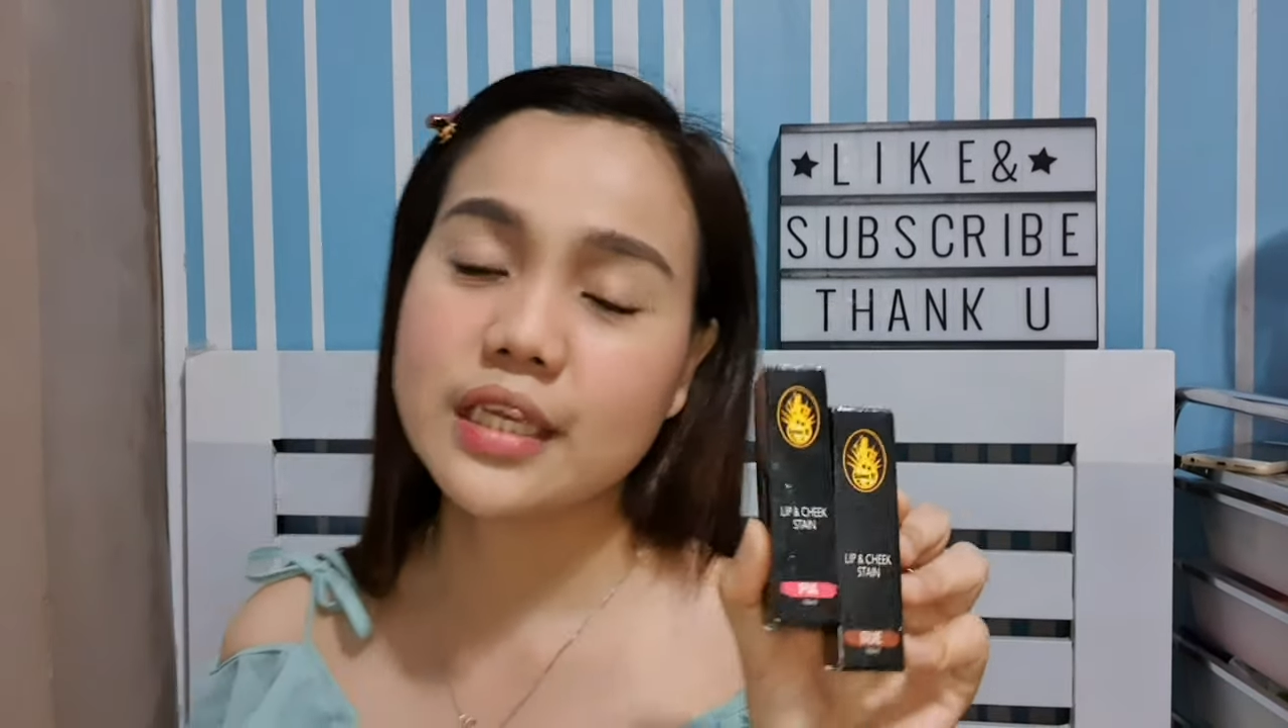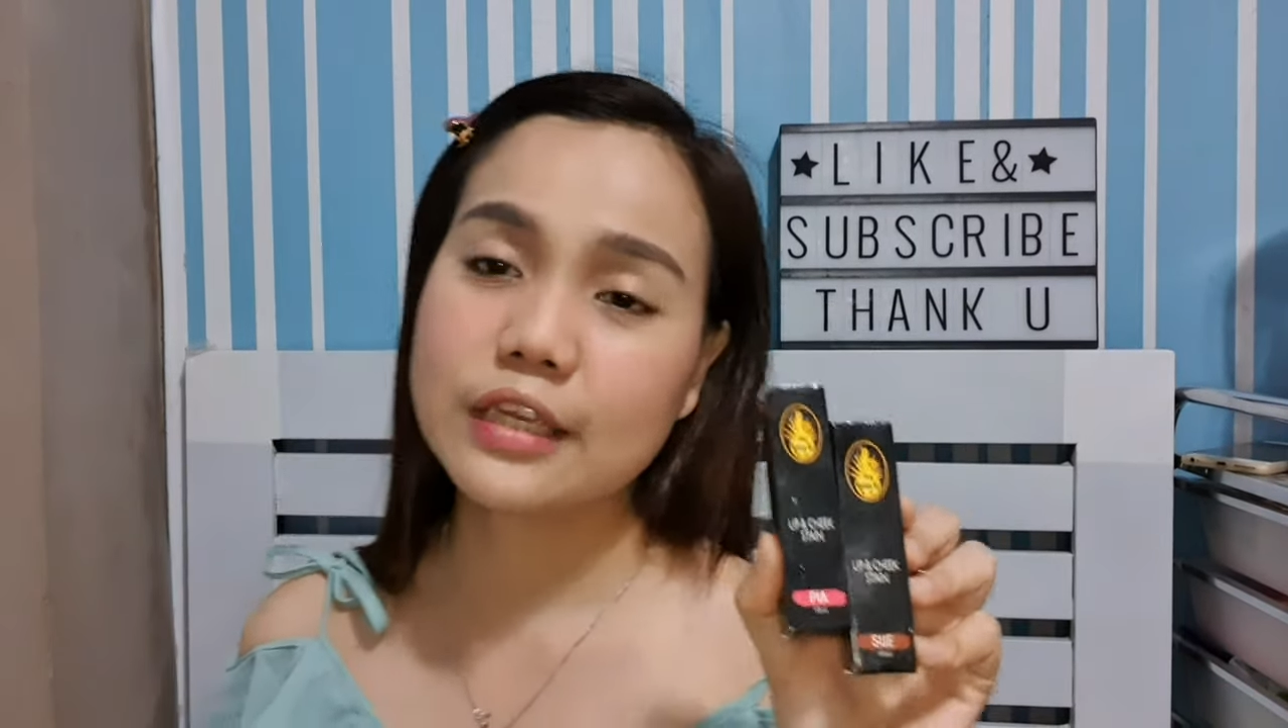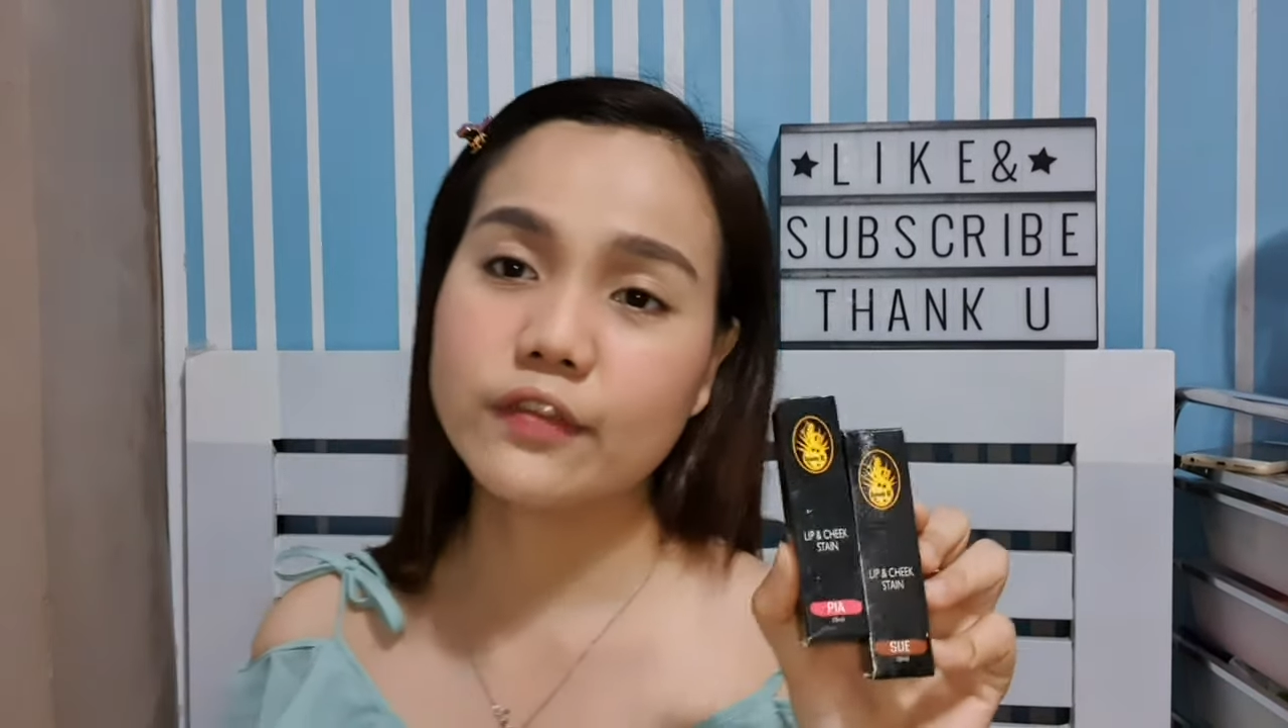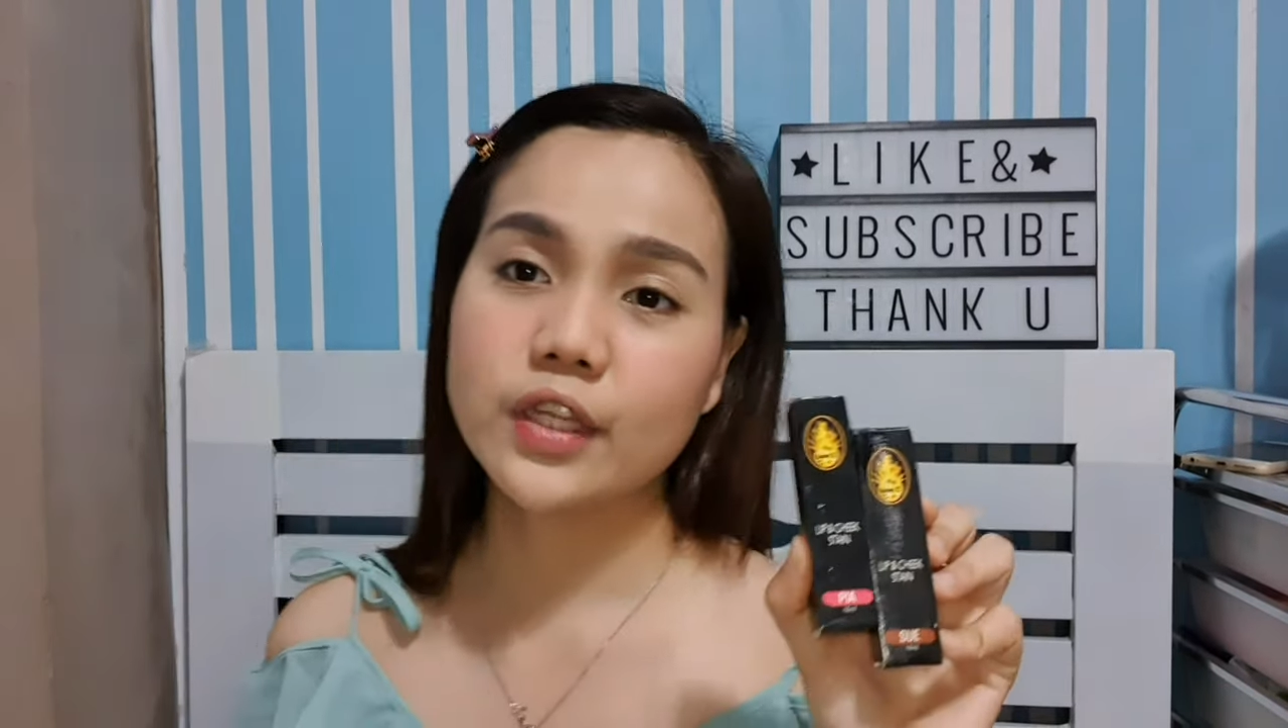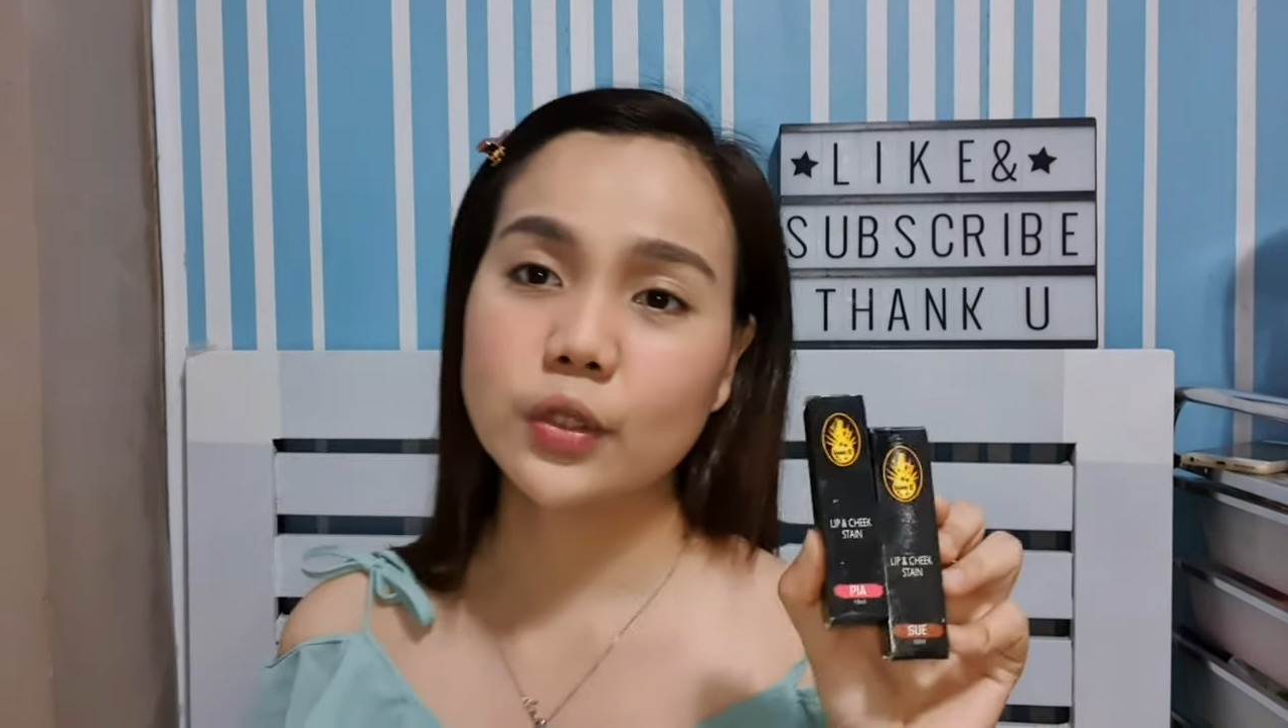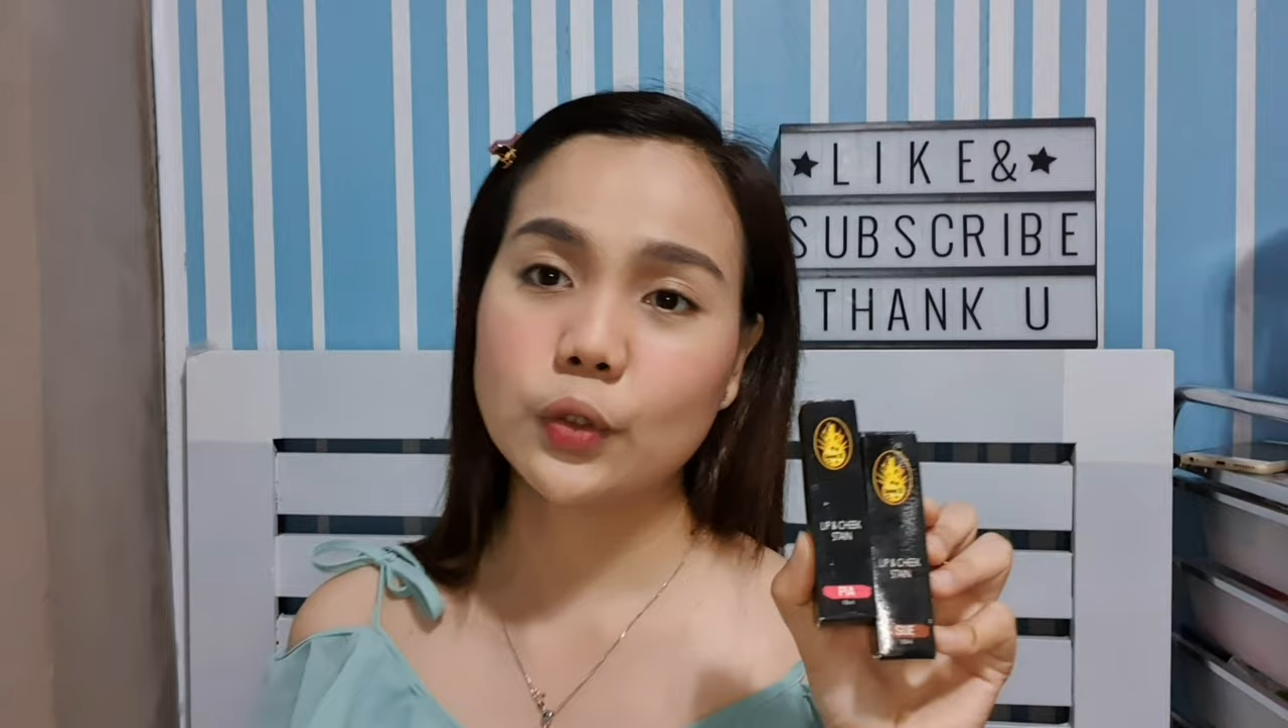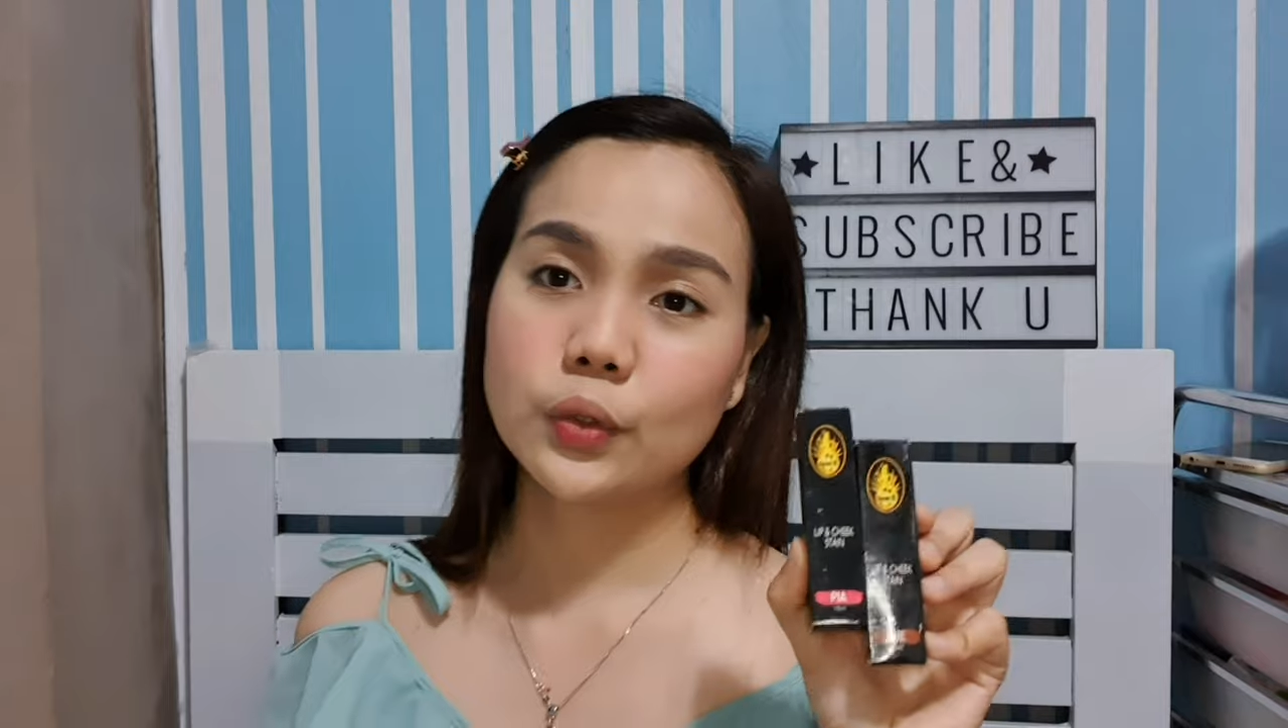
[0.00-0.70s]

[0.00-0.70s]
given